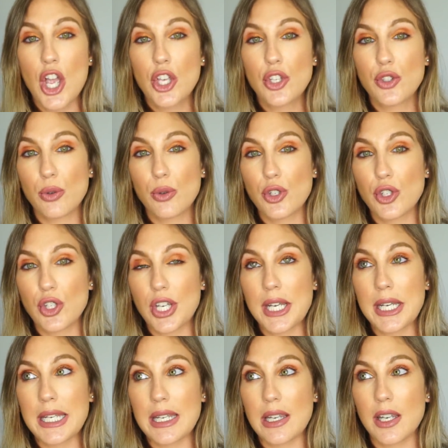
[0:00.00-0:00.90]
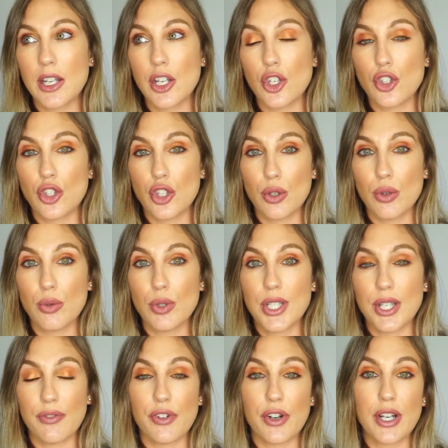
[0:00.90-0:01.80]
So she did two
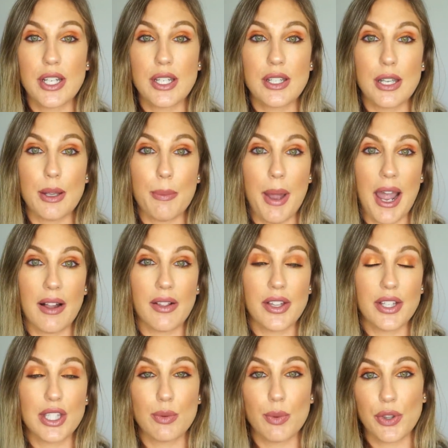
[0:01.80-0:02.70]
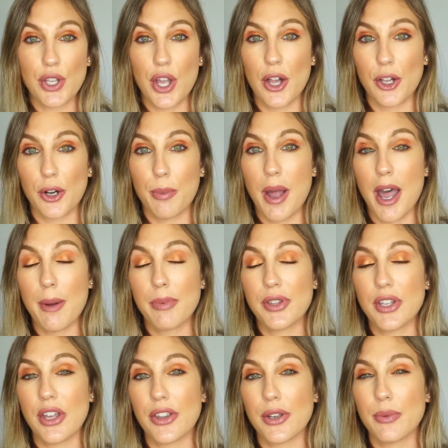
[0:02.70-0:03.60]
different palettes with ColourPop.
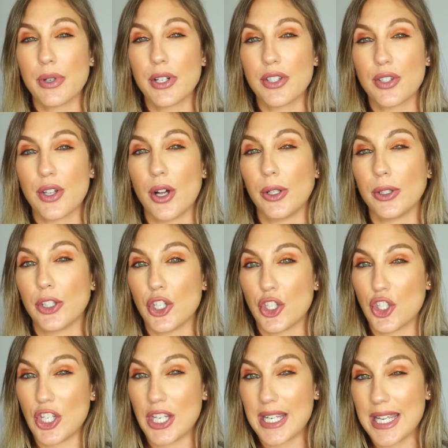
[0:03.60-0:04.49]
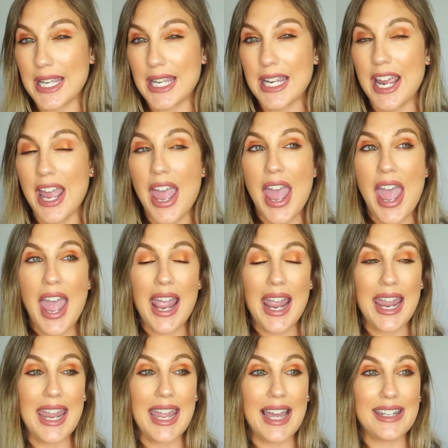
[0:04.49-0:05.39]
The other one is called Shiki.
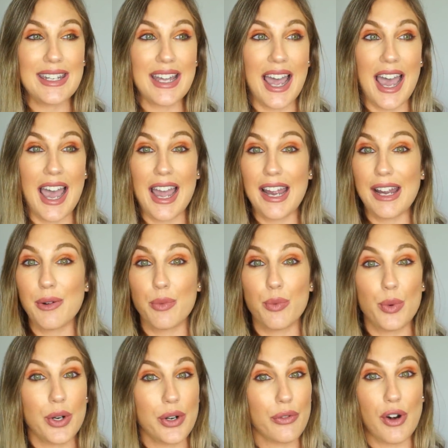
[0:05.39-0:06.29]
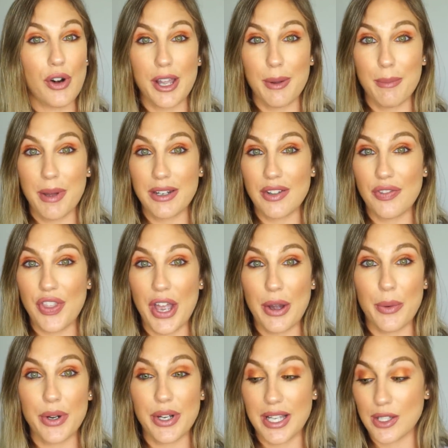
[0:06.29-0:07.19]
And I would have recommended
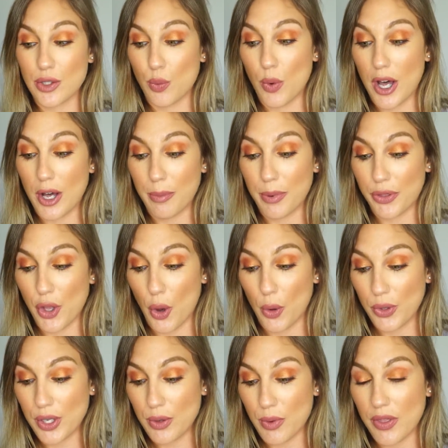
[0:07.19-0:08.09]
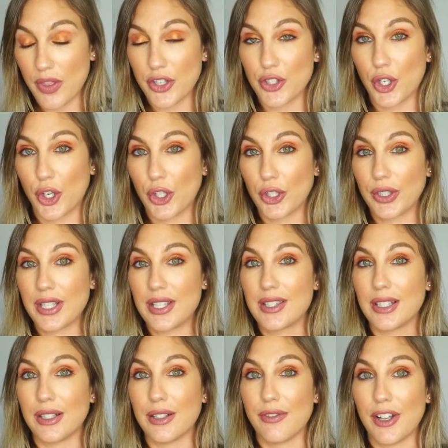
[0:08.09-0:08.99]
that one as well. But the only one that's currently
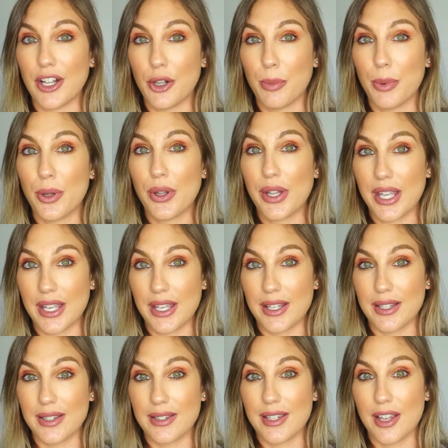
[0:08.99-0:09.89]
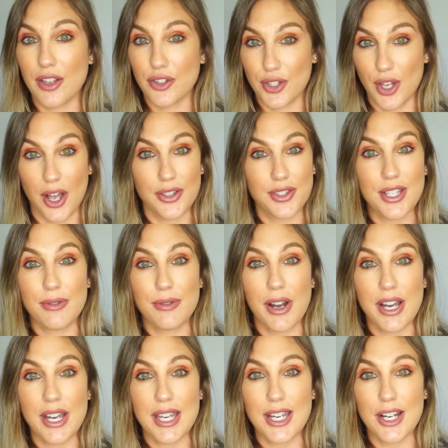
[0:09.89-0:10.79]
still available is Saucey
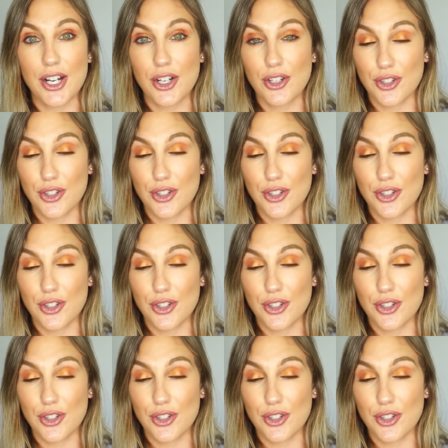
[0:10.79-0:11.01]
right here.